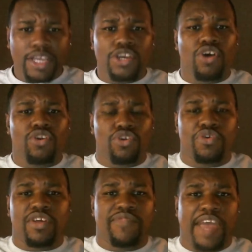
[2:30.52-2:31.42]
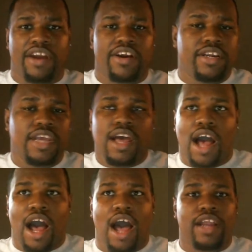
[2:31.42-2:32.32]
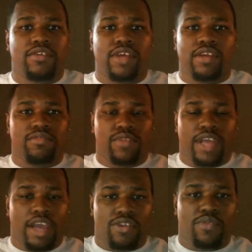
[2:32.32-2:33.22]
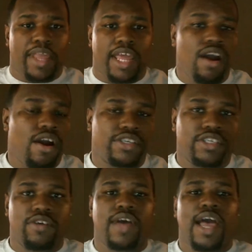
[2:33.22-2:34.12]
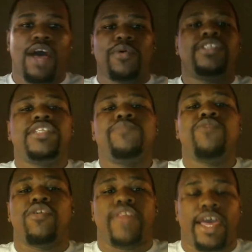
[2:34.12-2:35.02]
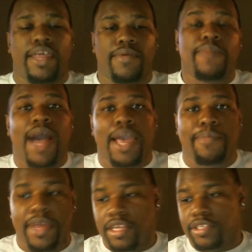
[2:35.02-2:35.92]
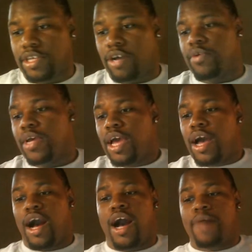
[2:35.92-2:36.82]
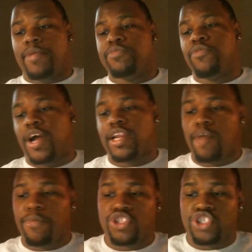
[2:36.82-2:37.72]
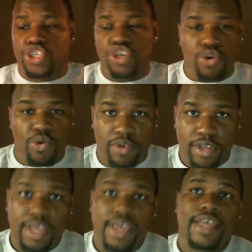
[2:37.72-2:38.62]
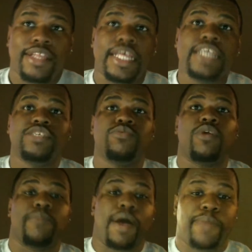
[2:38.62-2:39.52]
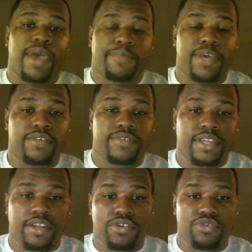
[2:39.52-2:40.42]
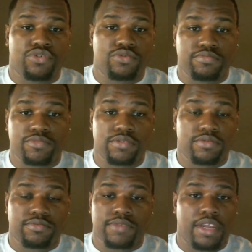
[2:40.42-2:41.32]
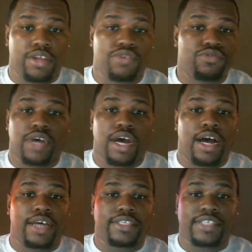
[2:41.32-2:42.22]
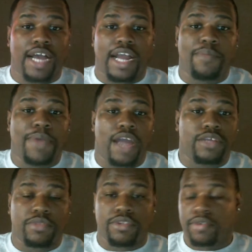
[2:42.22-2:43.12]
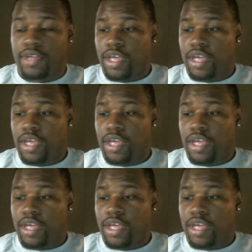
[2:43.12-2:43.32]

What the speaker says: Luke and Vader and Han and Leia are the way they are. So we just need more of that, in my opinion. So let's move on. Number 2, this is one of my pet peeves in the new saga. I'll be honest with you.